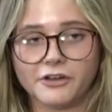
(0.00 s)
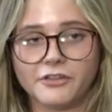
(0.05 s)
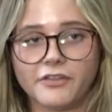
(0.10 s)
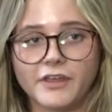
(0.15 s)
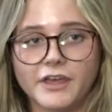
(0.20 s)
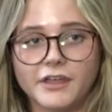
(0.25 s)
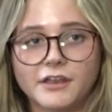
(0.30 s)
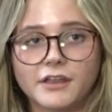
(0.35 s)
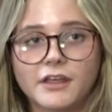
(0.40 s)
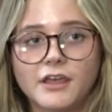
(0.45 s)
and
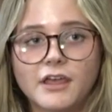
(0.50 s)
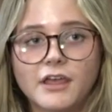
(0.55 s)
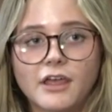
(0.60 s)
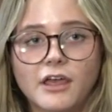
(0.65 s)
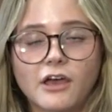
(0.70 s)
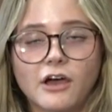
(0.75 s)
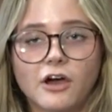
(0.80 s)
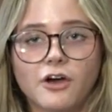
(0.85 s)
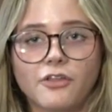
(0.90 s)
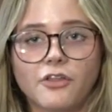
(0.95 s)
then
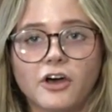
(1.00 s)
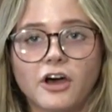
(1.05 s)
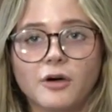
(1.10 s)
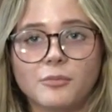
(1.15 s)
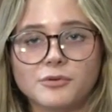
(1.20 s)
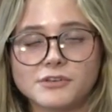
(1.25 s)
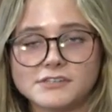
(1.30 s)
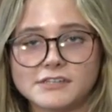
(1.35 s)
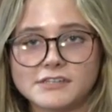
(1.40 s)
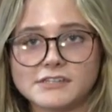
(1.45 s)
on the
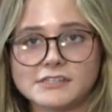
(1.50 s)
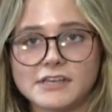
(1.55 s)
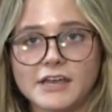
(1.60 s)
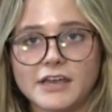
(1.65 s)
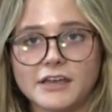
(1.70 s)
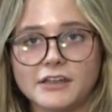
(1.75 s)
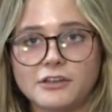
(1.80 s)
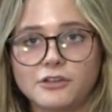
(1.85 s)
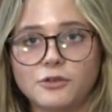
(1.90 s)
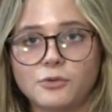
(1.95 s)
opposite
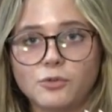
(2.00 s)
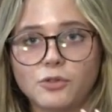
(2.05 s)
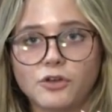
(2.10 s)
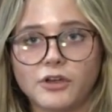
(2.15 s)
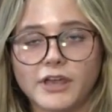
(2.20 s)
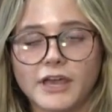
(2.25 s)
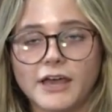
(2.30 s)
side you look